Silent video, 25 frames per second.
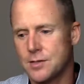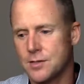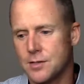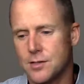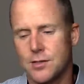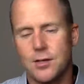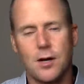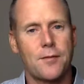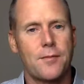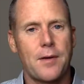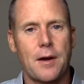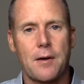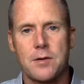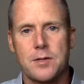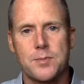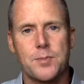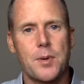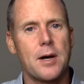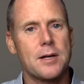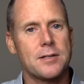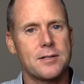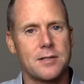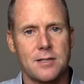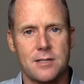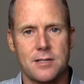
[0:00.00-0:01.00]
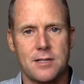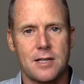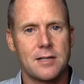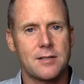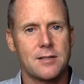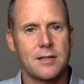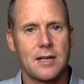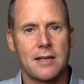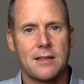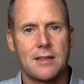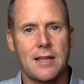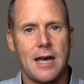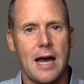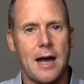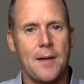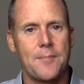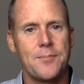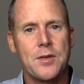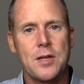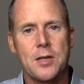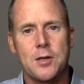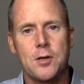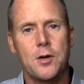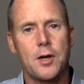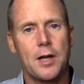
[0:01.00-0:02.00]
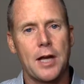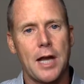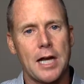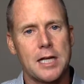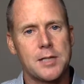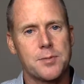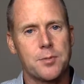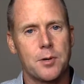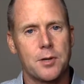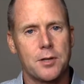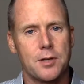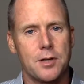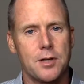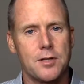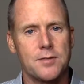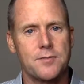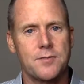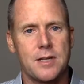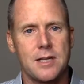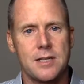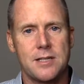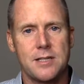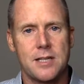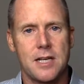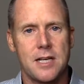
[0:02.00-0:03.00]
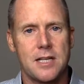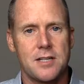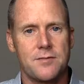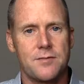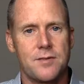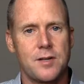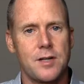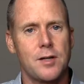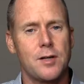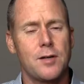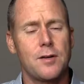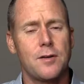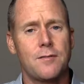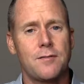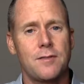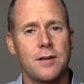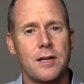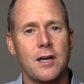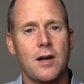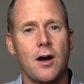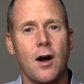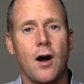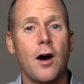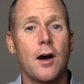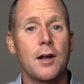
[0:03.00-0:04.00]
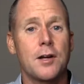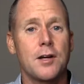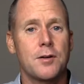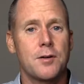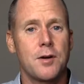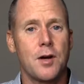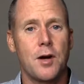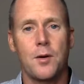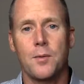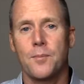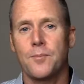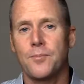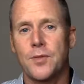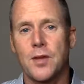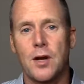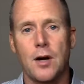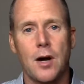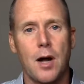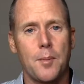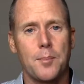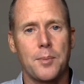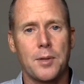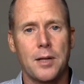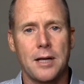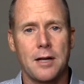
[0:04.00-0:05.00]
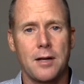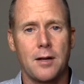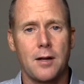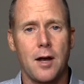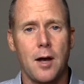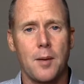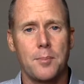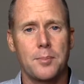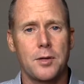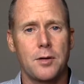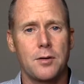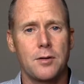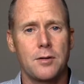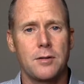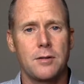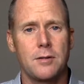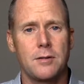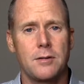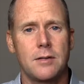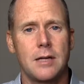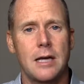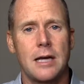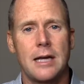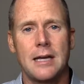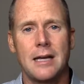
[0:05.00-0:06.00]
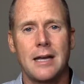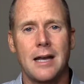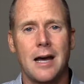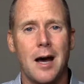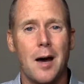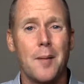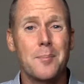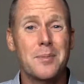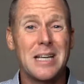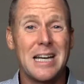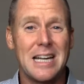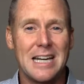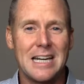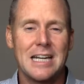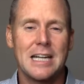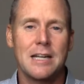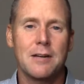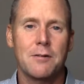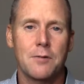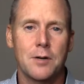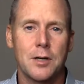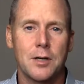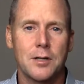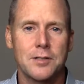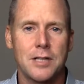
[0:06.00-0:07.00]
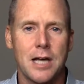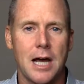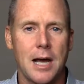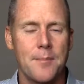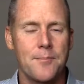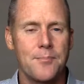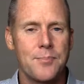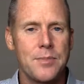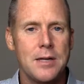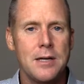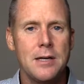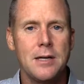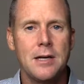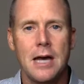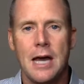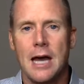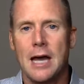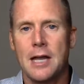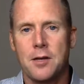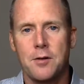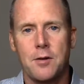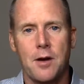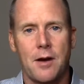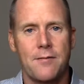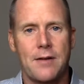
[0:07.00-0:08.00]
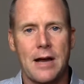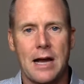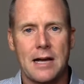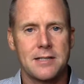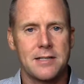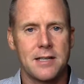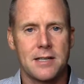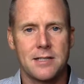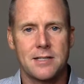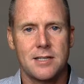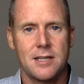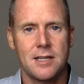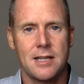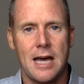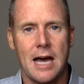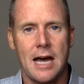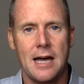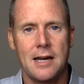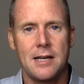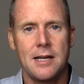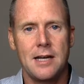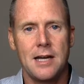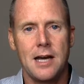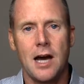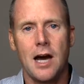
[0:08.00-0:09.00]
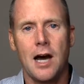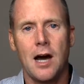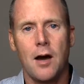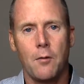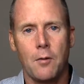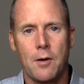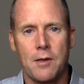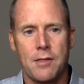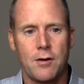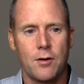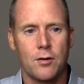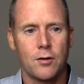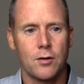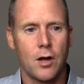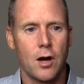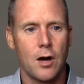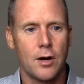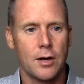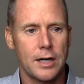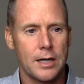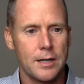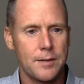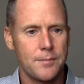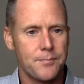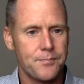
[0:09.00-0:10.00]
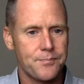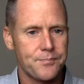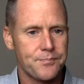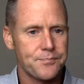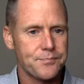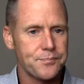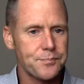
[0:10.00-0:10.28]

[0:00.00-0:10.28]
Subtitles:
survey responses, things like that, you can export those via CSV on your own. They're uploaded and updated in real time, and you have access to that with your login.